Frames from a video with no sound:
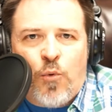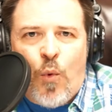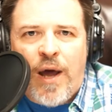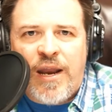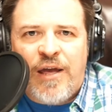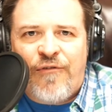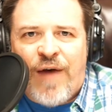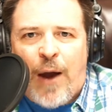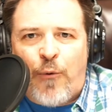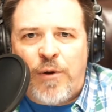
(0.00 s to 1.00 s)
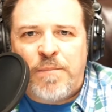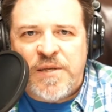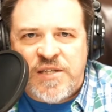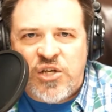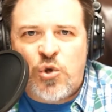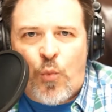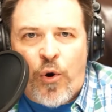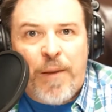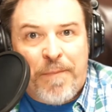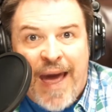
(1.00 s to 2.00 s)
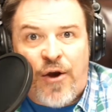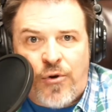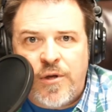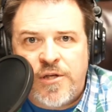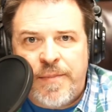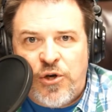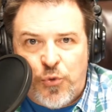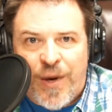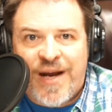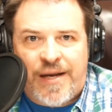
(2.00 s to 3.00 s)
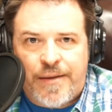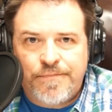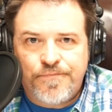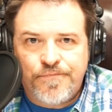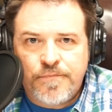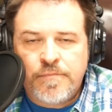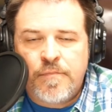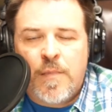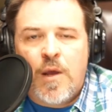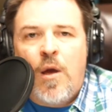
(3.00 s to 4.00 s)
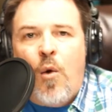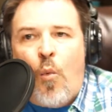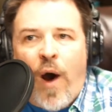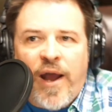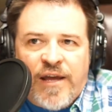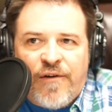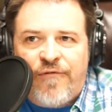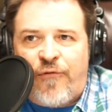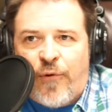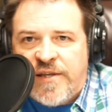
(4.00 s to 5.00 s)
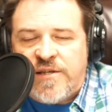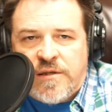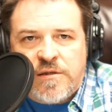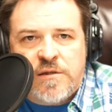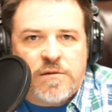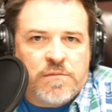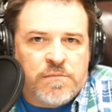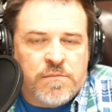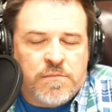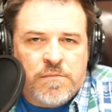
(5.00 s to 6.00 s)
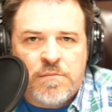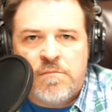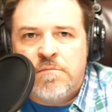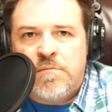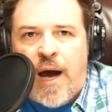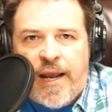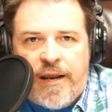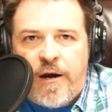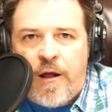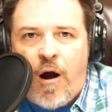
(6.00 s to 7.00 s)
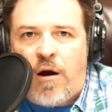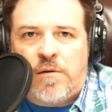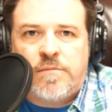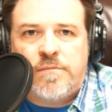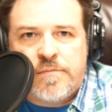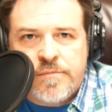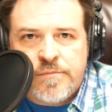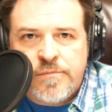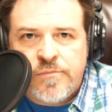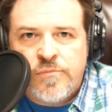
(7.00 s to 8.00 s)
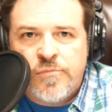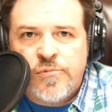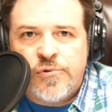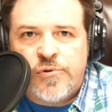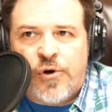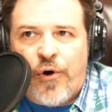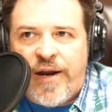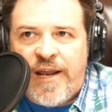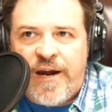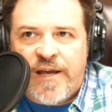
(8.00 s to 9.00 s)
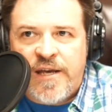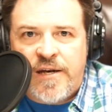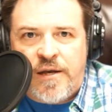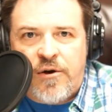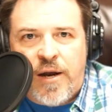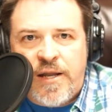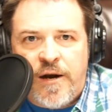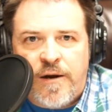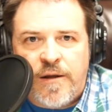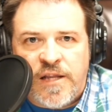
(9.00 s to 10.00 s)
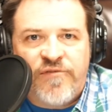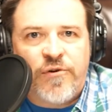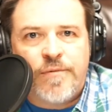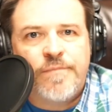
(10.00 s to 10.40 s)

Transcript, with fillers: What if I were in a position where it mattered to me directly? What if, for instance, I needed a heart, or I needed a kidney, or I needed a liver,